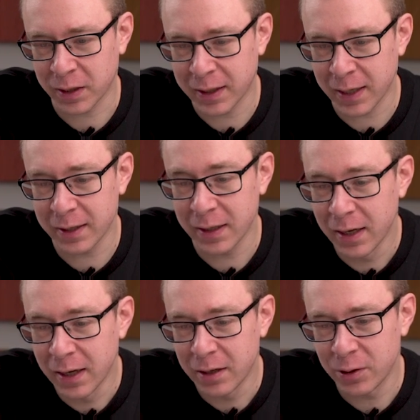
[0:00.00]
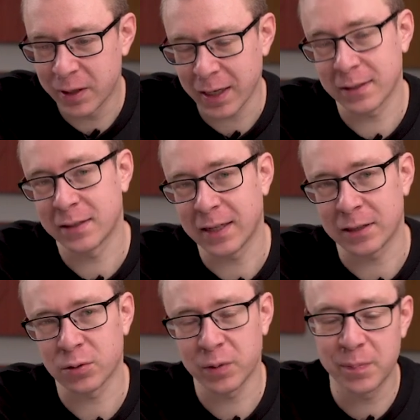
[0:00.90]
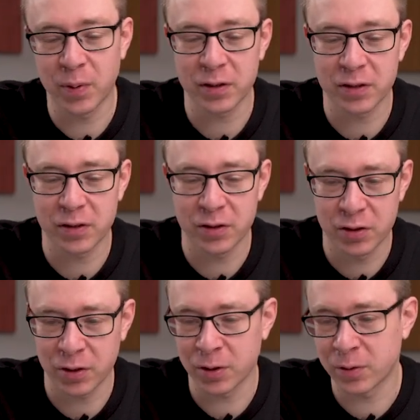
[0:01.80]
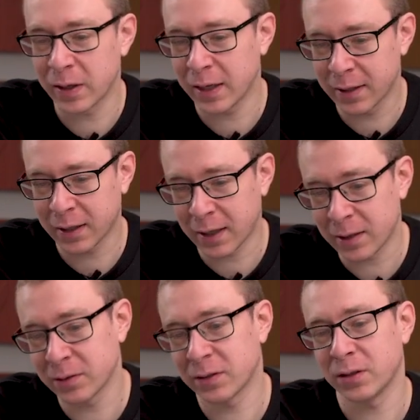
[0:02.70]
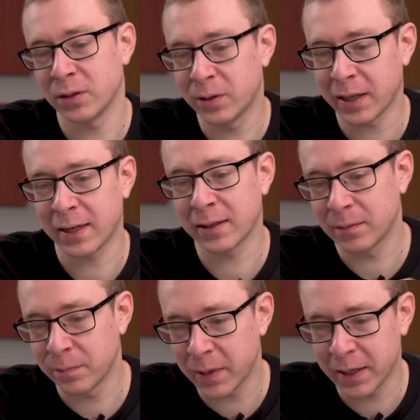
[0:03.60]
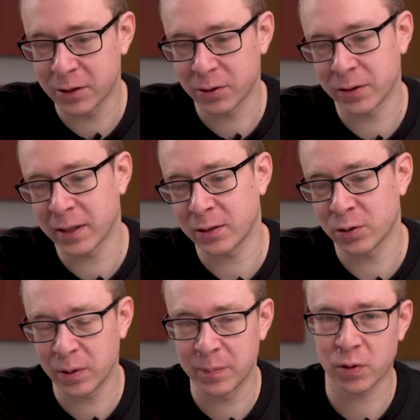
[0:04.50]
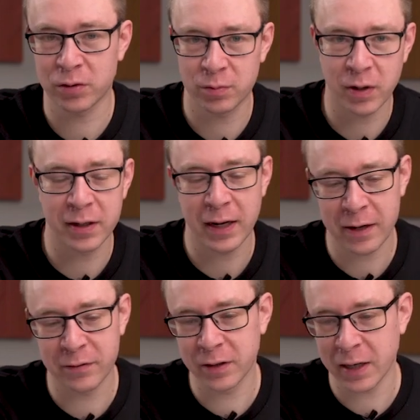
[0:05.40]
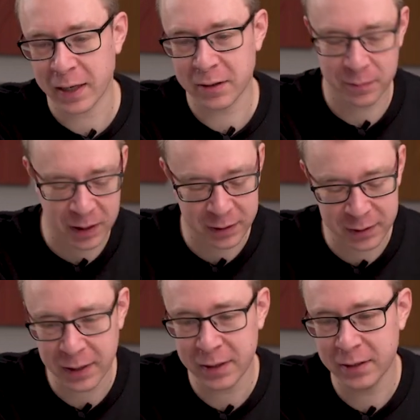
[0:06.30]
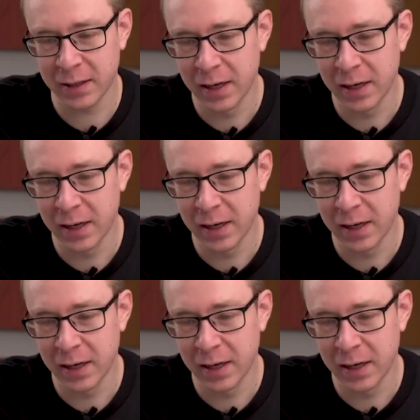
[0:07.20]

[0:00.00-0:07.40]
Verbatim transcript: again. You can schedule reports. So in cloud, you can make sure that your reports run every X amount of days.